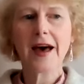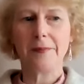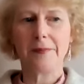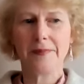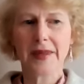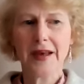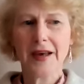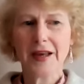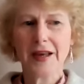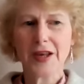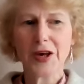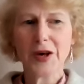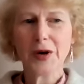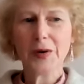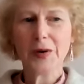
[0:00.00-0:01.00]
Come,
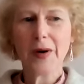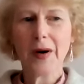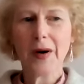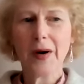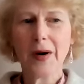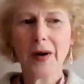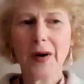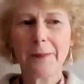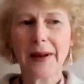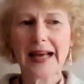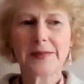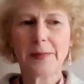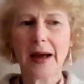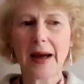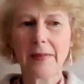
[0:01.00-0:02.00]
you who
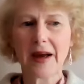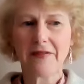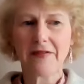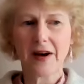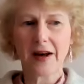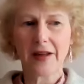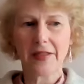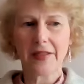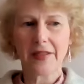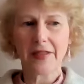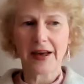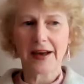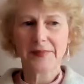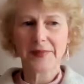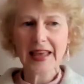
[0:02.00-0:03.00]
are blessed by my
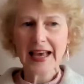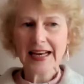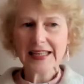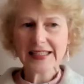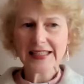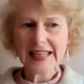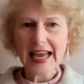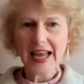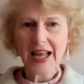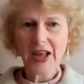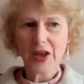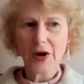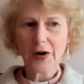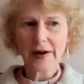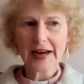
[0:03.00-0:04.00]
father,
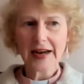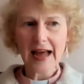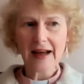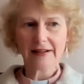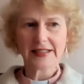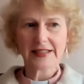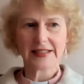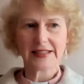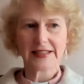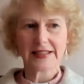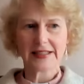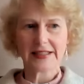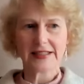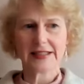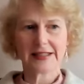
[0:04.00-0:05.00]
take your
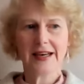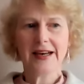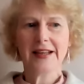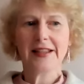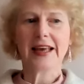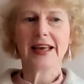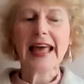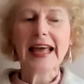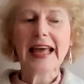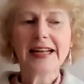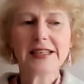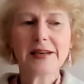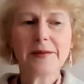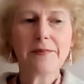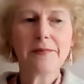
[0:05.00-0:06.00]
inheritance,
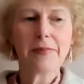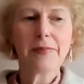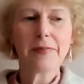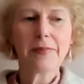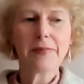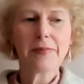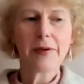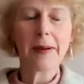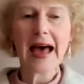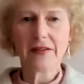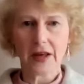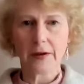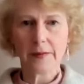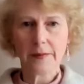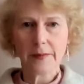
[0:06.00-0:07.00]
the kingdom
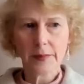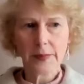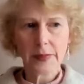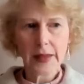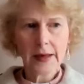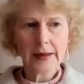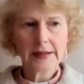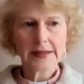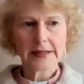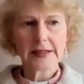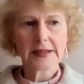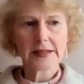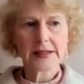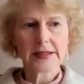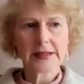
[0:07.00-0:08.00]
prepared for you
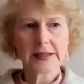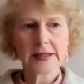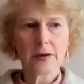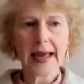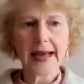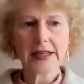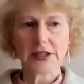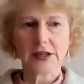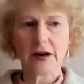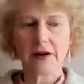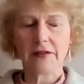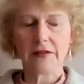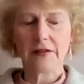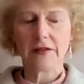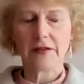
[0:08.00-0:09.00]
since the
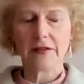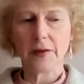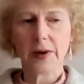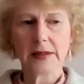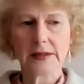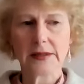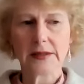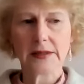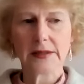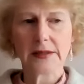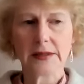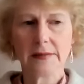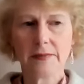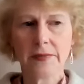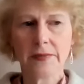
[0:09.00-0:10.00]
creation of the
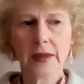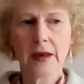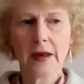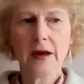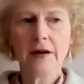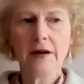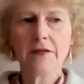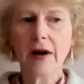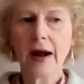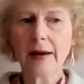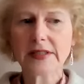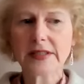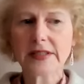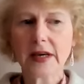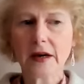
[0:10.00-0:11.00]
world.
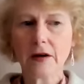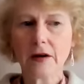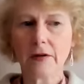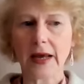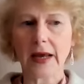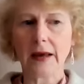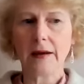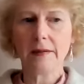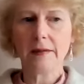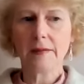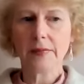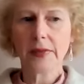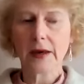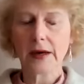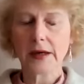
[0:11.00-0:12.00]
For I was
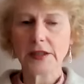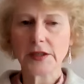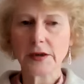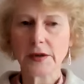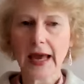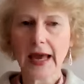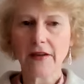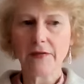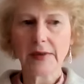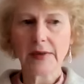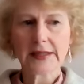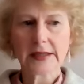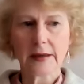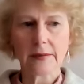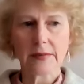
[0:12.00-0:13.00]
hungry, and you
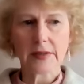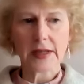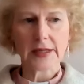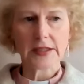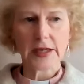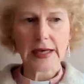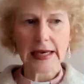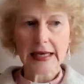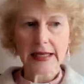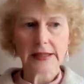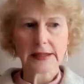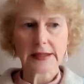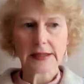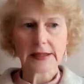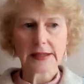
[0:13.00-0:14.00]
gave me something to
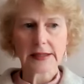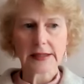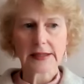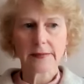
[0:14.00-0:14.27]
eat.